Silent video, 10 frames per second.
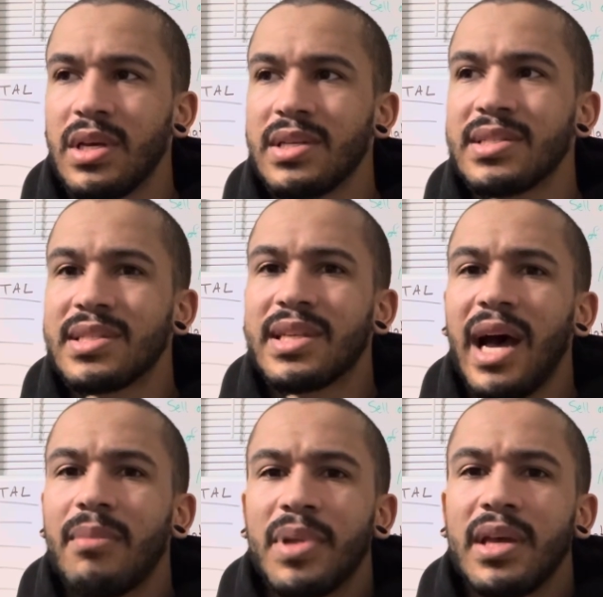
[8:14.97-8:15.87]

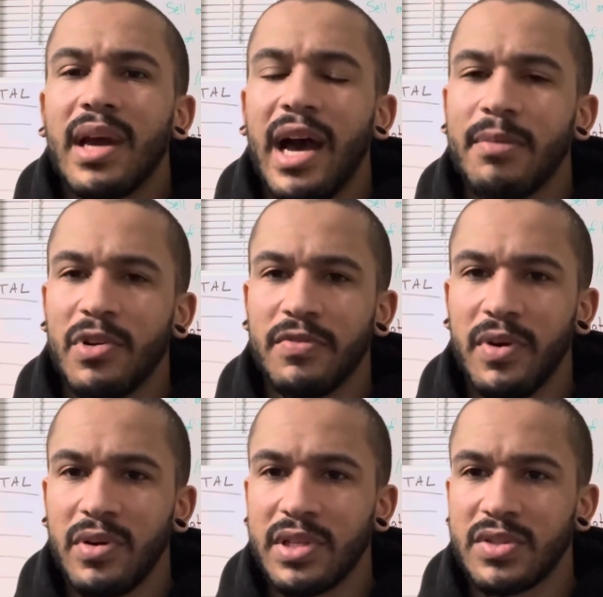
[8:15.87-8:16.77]
Stop being hyper
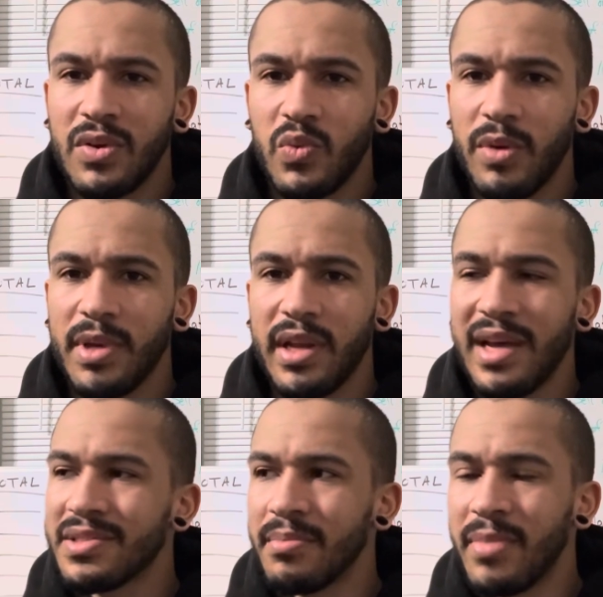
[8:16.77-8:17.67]
focused on women
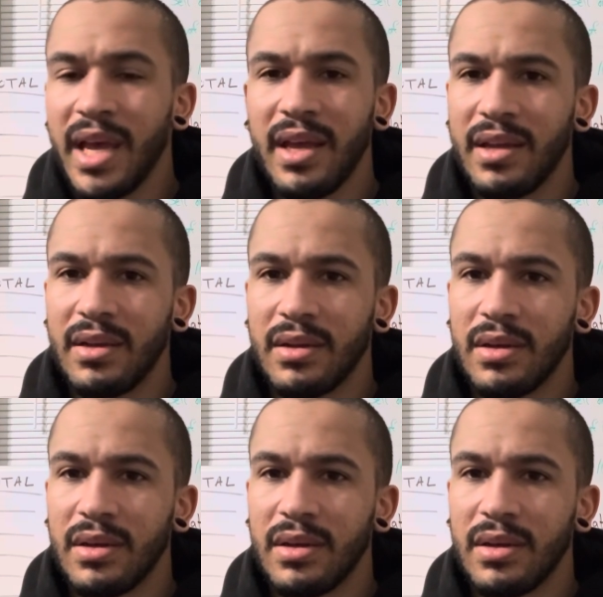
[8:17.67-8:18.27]
as a man.